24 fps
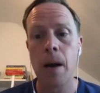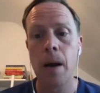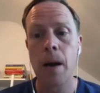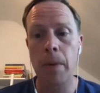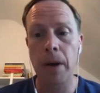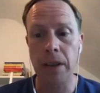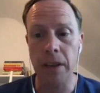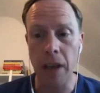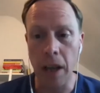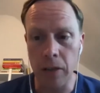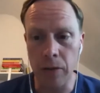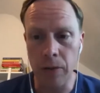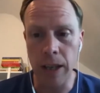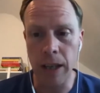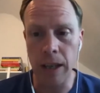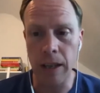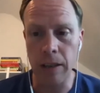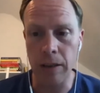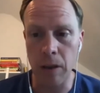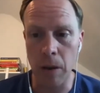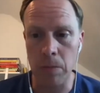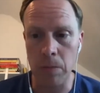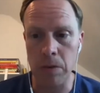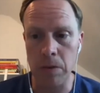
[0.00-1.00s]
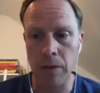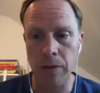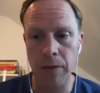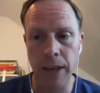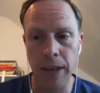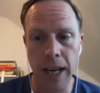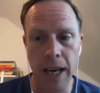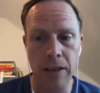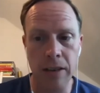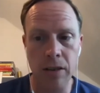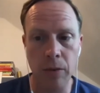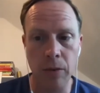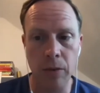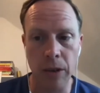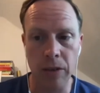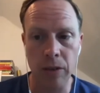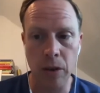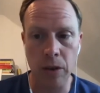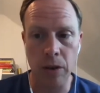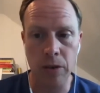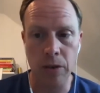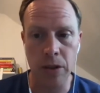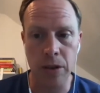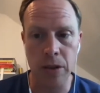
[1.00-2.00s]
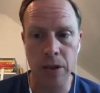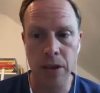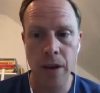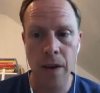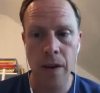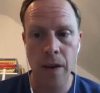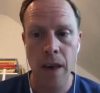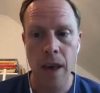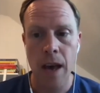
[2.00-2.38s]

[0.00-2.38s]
but not really in terms of financial resources.